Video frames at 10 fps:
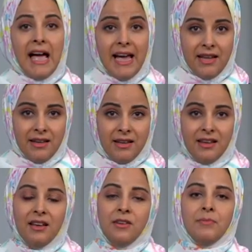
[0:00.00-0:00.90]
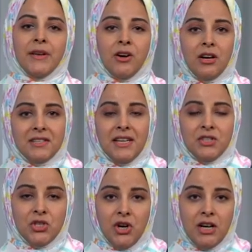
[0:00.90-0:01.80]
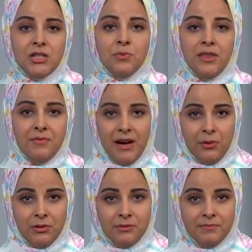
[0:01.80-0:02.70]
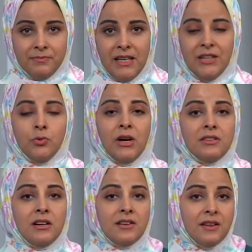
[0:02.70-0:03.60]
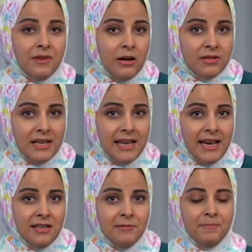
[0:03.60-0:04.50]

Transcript: an because it starts with a vowel. And what are the vowels again?